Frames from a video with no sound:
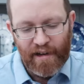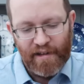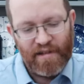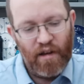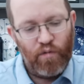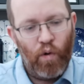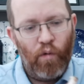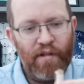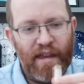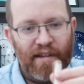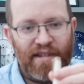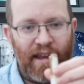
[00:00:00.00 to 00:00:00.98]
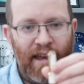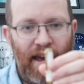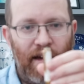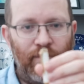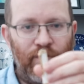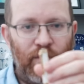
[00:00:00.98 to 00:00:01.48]
So what we're we getting
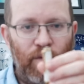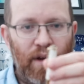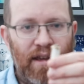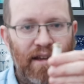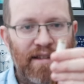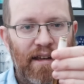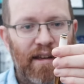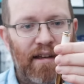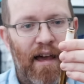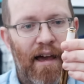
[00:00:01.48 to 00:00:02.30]
here, we're getting